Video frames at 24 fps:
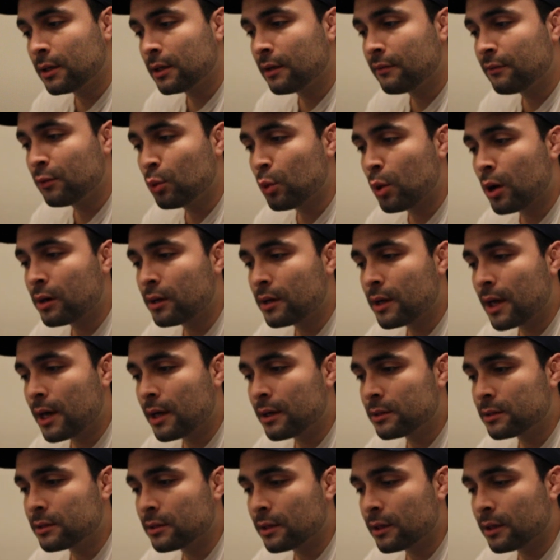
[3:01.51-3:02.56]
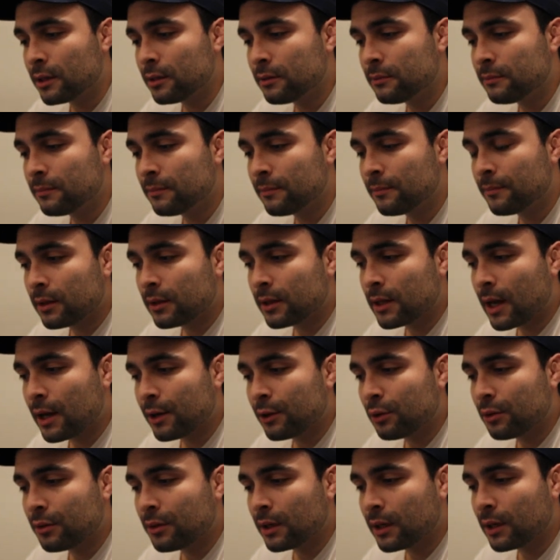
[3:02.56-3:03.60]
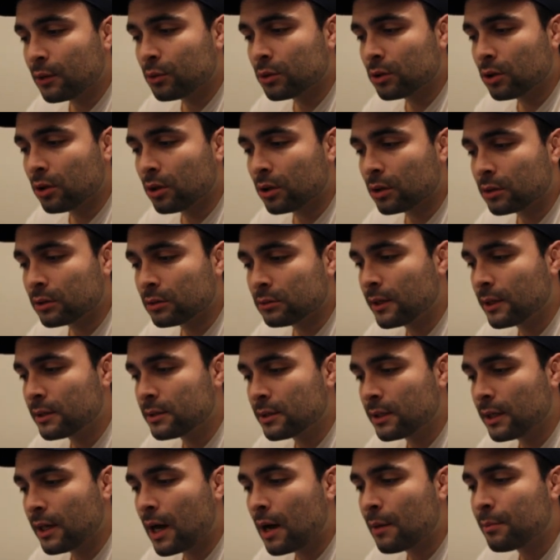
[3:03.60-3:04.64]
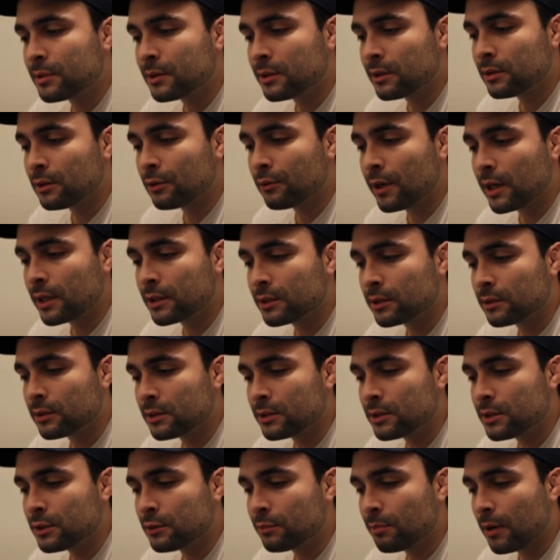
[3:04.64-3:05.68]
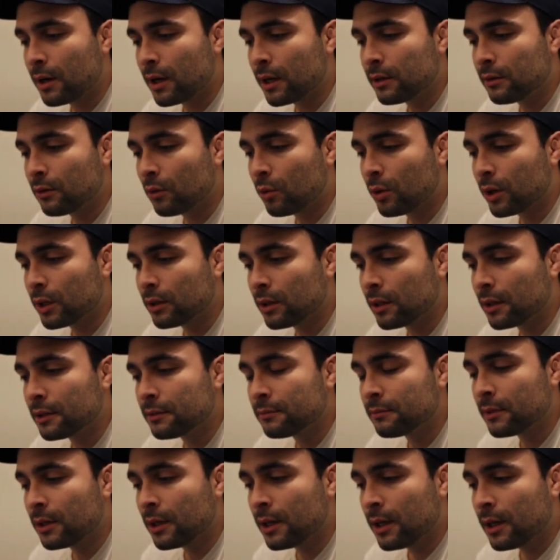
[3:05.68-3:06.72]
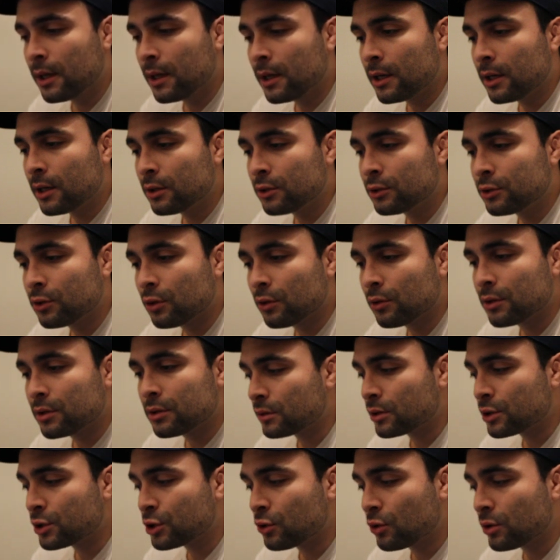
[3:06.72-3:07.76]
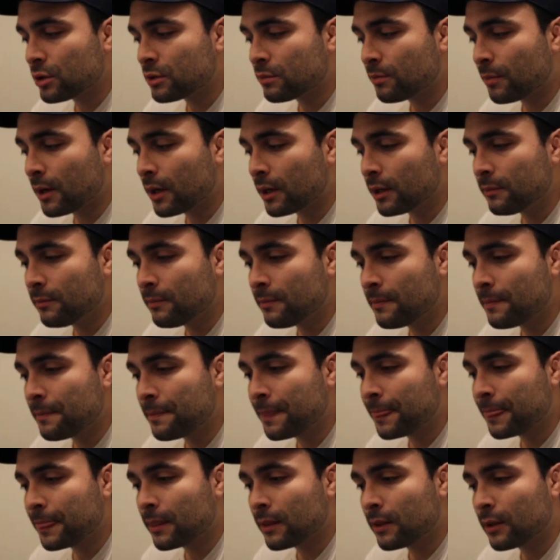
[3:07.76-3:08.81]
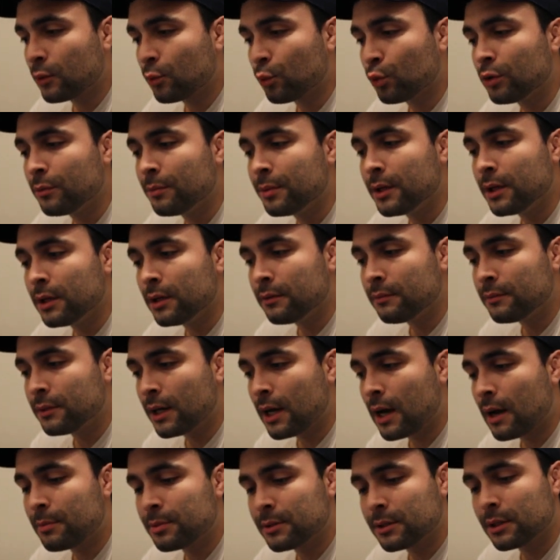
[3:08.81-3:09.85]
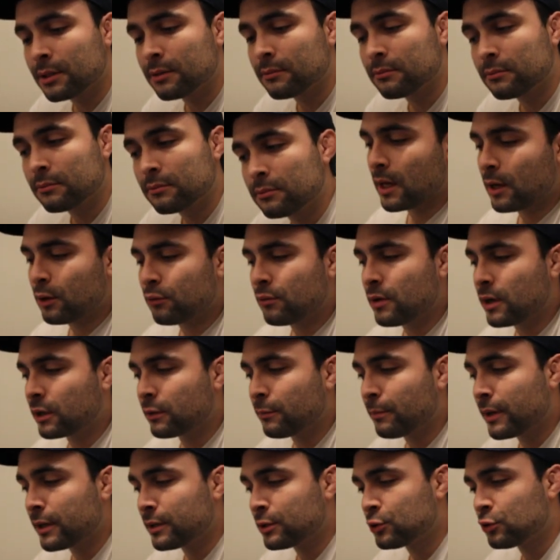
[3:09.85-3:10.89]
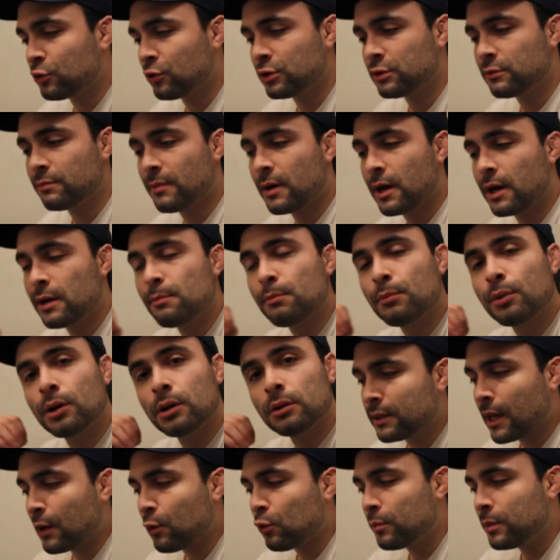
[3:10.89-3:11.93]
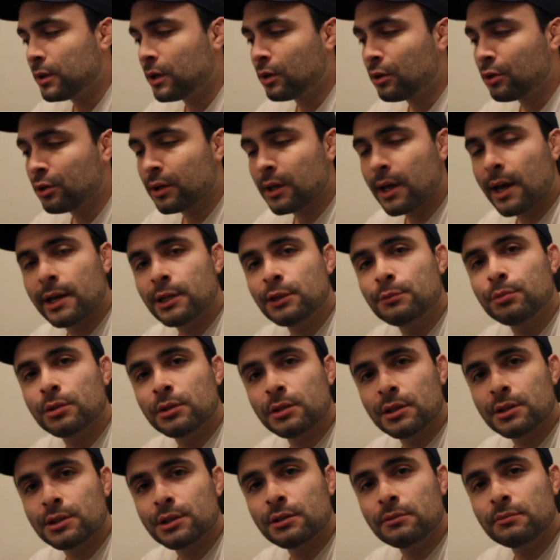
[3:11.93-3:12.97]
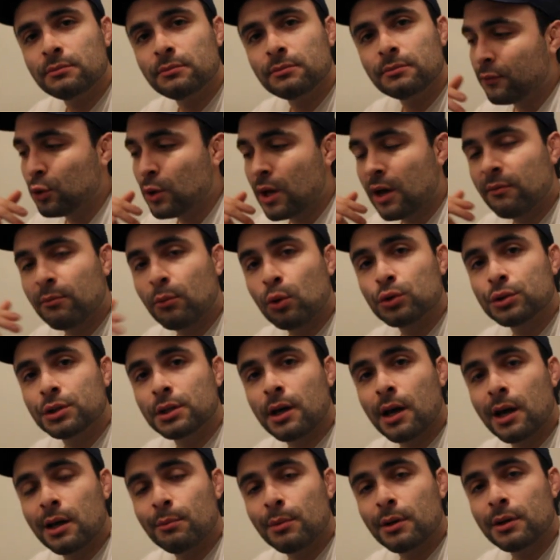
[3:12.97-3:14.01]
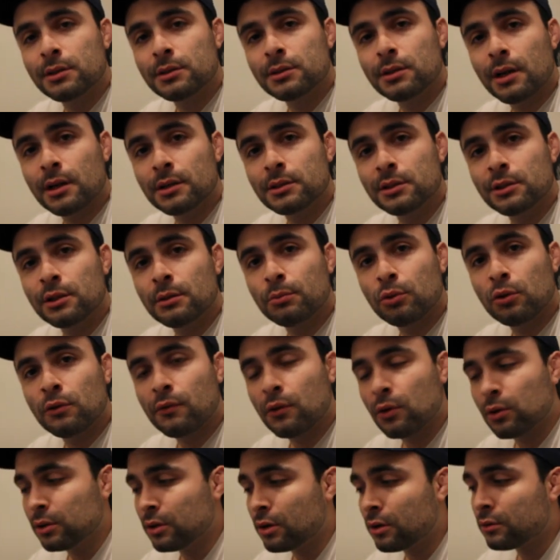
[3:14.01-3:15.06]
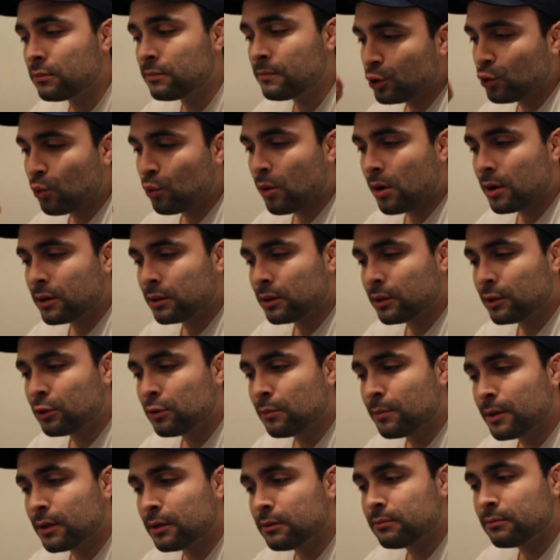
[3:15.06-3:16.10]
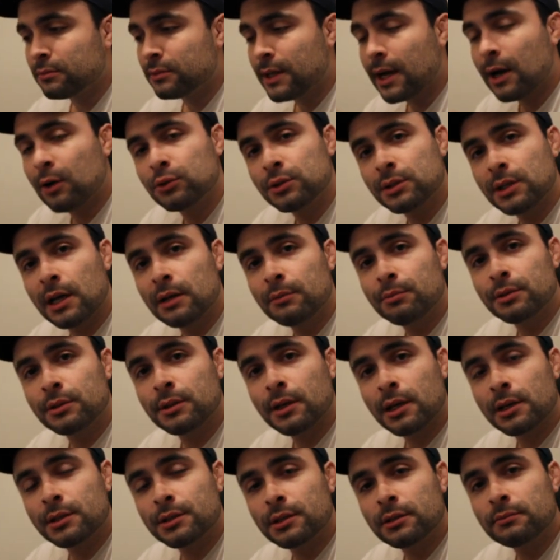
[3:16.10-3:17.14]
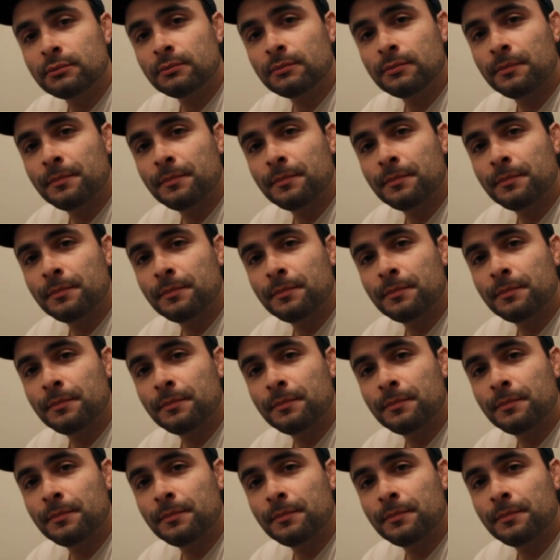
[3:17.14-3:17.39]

If we wanted to add it to here, how do you think it would look? It's the opposite direction. This is SPY, the white line, so the short SPY would be the opposite. I don't recommend short SPY, but that would be a good hedge position. If you have mostly high beta stocks in your portfolio, you want a little bit downside protection.